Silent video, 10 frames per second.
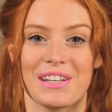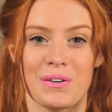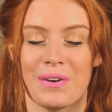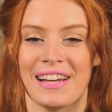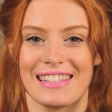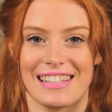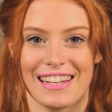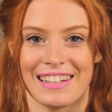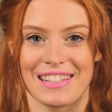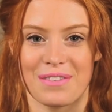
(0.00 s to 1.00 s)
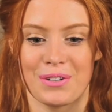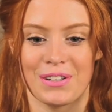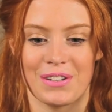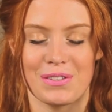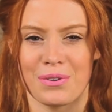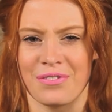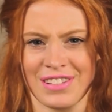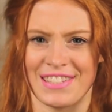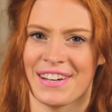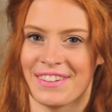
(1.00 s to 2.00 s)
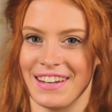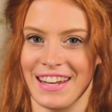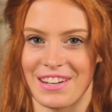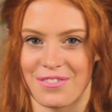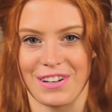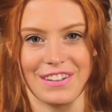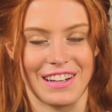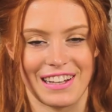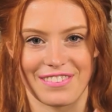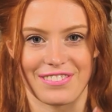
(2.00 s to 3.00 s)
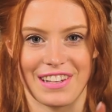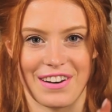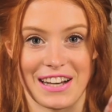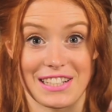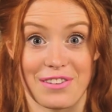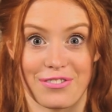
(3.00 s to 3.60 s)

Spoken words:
so weird seeing someone who's on a video and then in real life and they're actually